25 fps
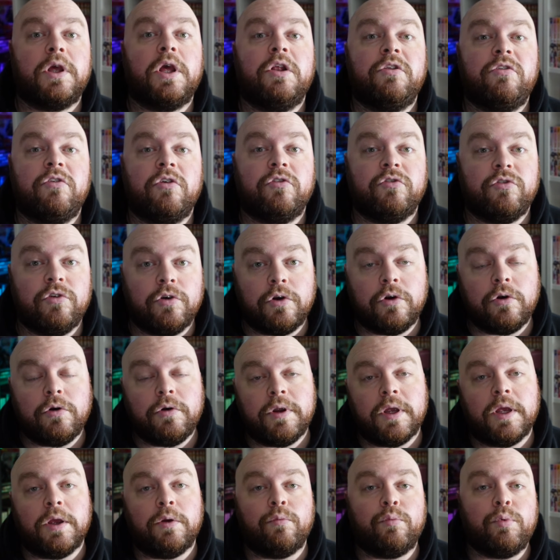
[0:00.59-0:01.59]
It's Zerker,
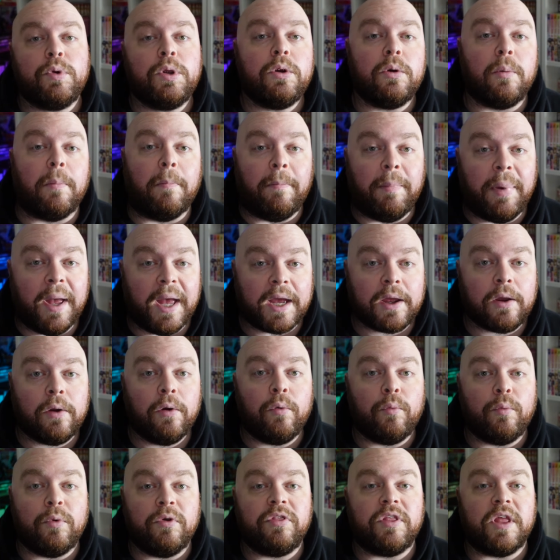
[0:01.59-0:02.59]
and we are back
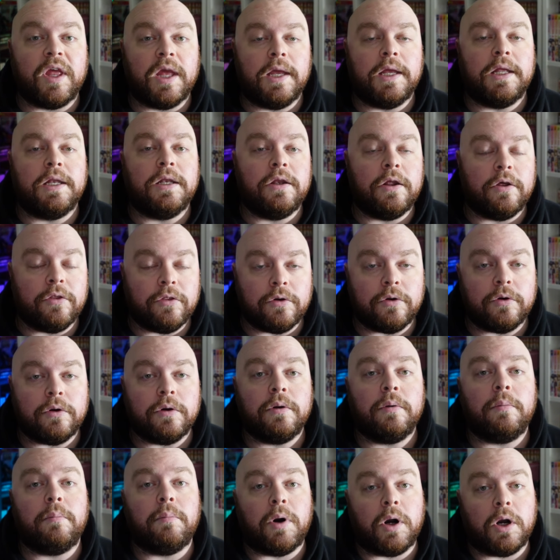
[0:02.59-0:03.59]
with another
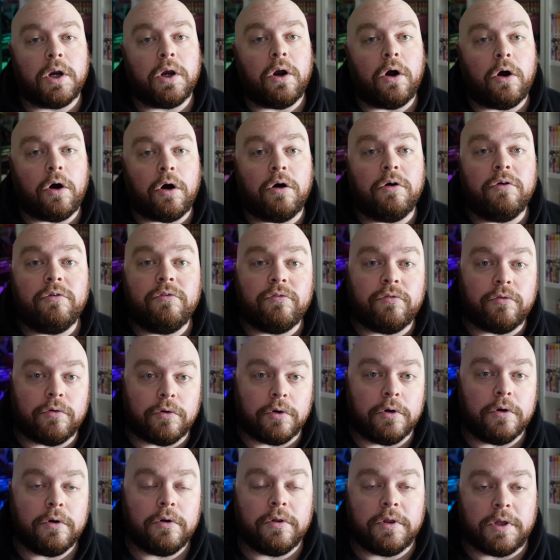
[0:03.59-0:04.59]
manga haul
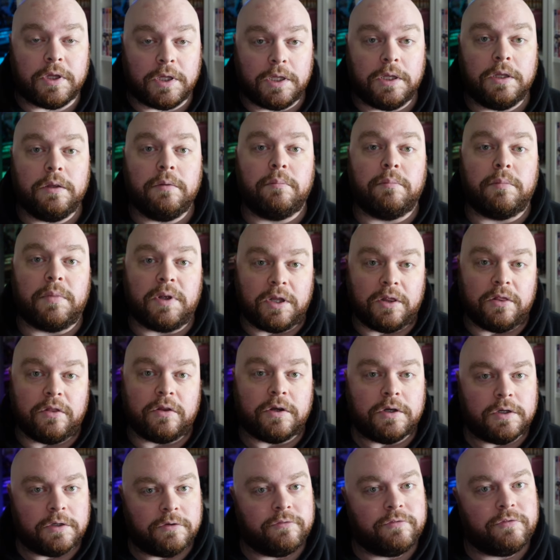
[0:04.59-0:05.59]
for the month
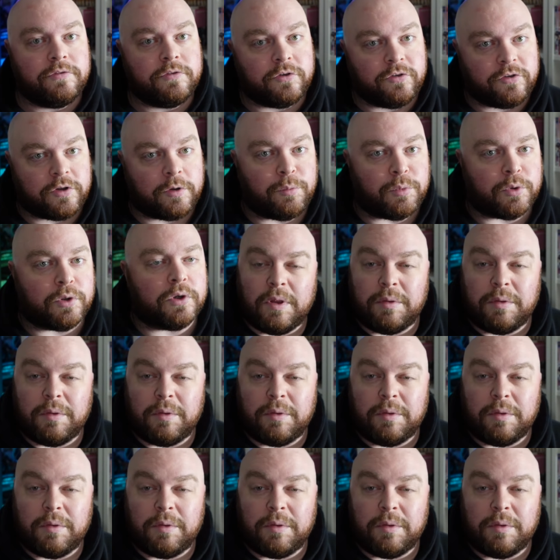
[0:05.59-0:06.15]
of December.